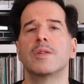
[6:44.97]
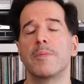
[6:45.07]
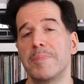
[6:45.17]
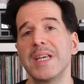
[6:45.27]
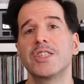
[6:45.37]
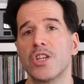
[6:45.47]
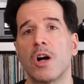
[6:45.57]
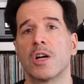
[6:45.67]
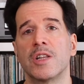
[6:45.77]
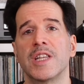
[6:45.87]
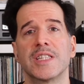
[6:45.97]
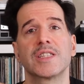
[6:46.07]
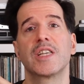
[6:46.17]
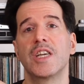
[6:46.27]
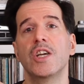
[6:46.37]
The big song on this
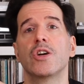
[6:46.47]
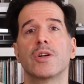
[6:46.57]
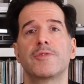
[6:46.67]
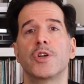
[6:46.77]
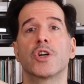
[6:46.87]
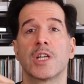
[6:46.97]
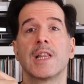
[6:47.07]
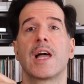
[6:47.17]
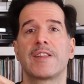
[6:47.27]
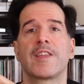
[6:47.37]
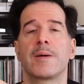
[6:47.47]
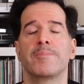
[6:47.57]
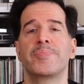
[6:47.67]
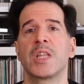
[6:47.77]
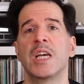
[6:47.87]
to hear if you're going to like them
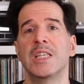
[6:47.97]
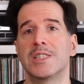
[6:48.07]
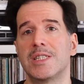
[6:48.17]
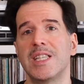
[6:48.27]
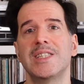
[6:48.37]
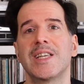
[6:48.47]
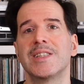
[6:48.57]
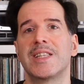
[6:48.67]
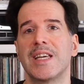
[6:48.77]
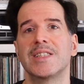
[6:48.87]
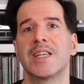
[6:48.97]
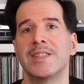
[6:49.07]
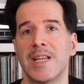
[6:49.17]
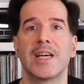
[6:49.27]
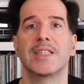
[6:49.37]
is Decent Days
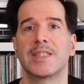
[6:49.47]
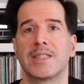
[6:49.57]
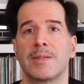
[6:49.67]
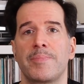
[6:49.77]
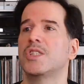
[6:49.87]
and Nights.